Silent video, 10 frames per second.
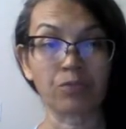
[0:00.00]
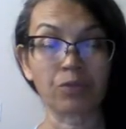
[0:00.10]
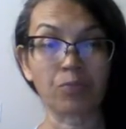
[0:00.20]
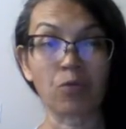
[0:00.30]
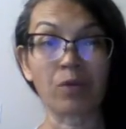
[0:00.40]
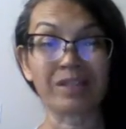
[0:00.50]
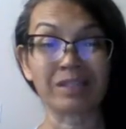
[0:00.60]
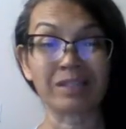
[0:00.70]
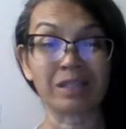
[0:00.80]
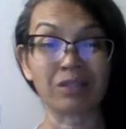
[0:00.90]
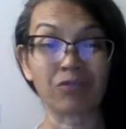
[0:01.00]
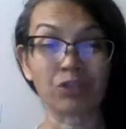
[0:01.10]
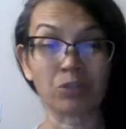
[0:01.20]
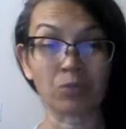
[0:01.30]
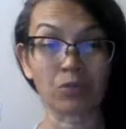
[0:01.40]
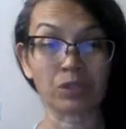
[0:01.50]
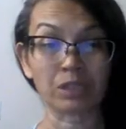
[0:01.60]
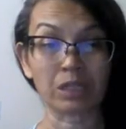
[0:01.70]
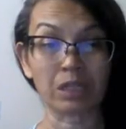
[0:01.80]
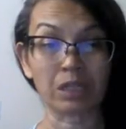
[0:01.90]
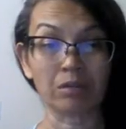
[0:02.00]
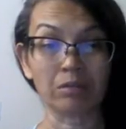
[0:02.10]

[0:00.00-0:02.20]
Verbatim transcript: the poisoning, the fish poisoning.